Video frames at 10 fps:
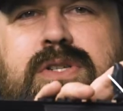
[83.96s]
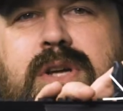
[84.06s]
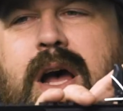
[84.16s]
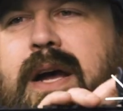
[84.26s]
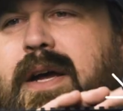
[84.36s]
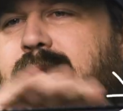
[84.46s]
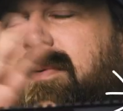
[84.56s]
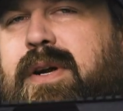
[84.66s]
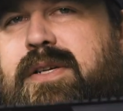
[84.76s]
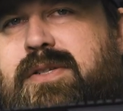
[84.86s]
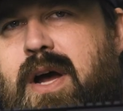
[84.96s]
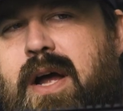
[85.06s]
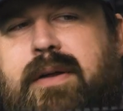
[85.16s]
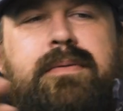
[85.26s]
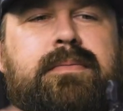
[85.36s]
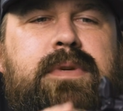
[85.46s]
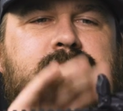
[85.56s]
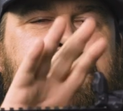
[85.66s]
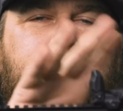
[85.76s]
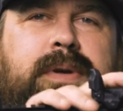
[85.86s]
sight and the rear sight.
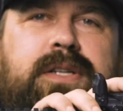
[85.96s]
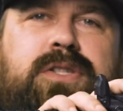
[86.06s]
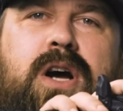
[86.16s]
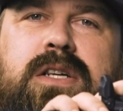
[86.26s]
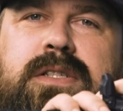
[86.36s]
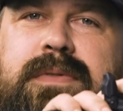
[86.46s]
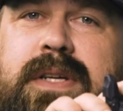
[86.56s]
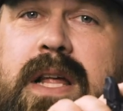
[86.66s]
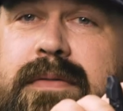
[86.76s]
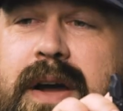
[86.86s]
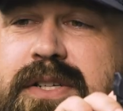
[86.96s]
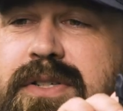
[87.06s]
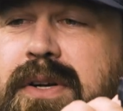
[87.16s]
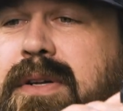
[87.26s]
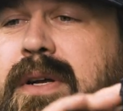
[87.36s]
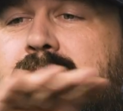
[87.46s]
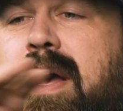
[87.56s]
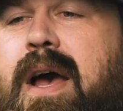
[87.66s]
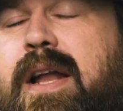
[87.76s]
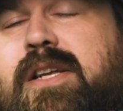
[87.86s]
This is going to be in charge of the elevation
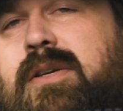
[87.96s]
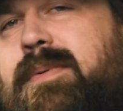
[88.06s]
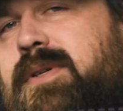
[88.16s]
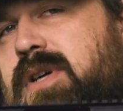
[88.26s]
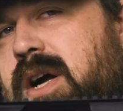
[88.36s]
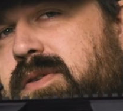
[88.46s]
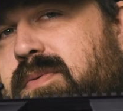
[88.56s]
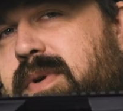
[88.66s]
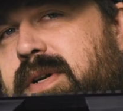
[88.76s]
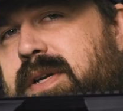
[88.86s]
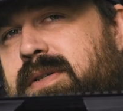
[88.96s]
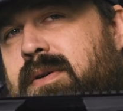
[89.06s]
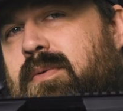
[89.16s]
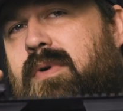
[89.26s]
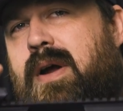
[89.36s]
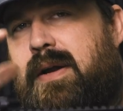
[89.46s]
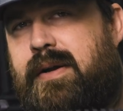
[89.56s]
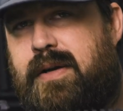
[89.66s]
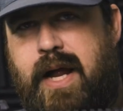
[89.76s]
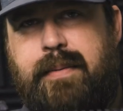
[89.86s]
and it's going to be in charge of windage.
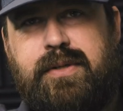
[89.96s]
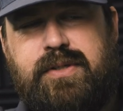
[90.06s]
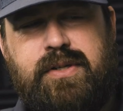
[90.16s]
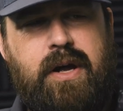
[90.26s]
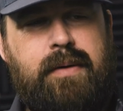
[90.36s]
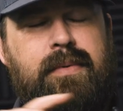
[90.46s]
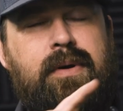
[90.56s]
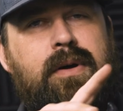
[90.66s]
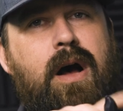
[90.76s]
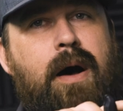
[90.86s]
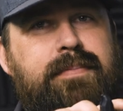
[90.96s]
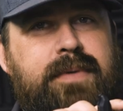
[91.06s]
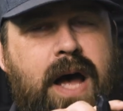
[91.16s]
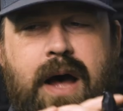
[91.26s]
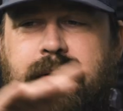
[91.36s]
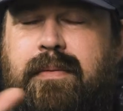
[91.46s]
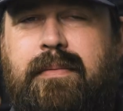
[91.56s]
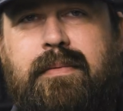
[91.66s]
In layman's term, up, down,